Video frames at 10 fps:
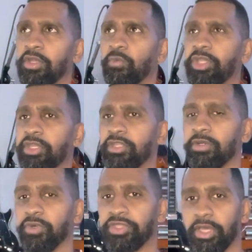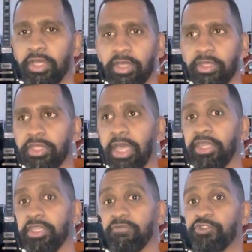we can deal with the
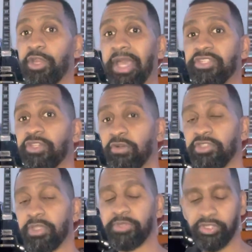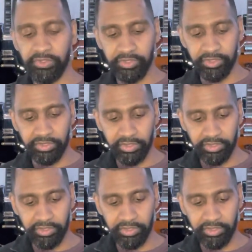idea of tritone substitutions.